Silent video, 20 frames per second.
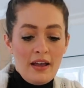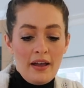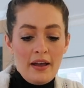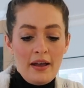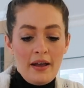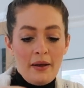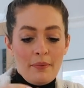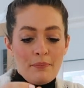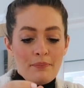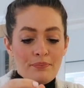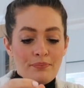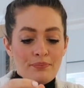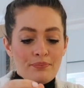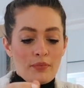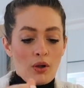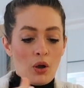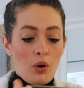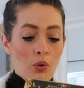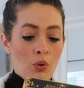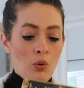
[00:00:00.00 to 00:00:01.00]

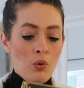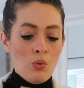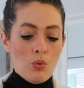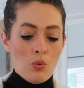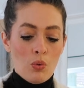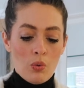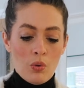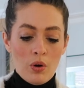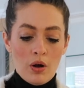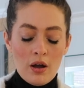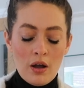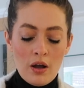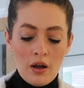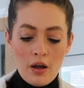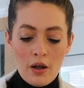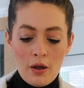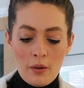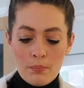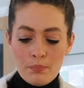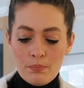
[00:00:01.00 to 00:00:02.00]
Um, oh,
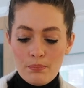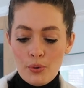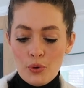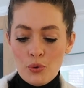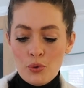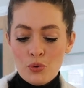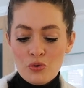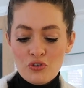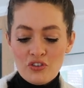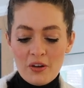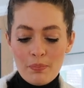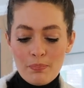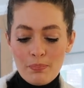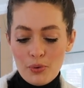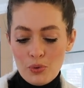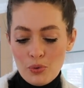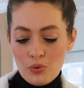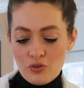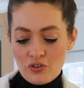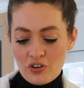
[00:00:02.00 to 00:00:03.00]

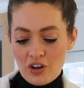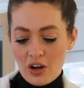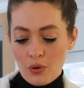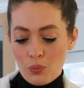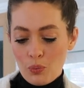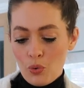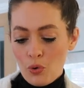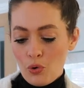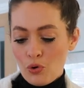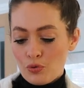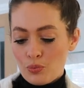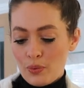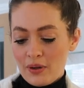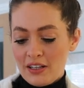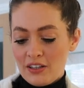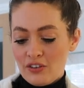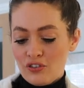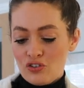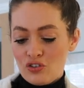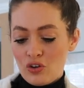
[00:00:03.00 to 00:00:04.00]
Booja-Booja
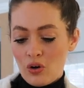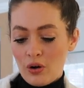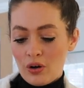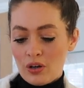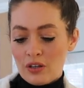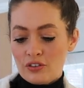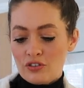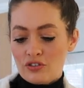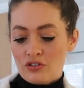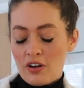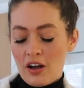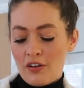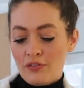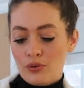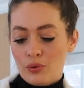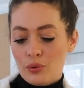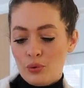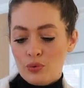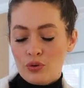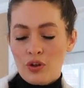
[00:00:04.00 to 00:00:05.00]
award-winning chocolate
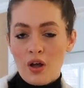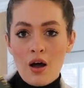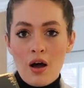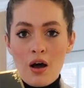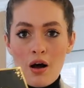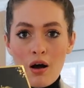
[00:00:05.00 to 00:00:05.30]
truffles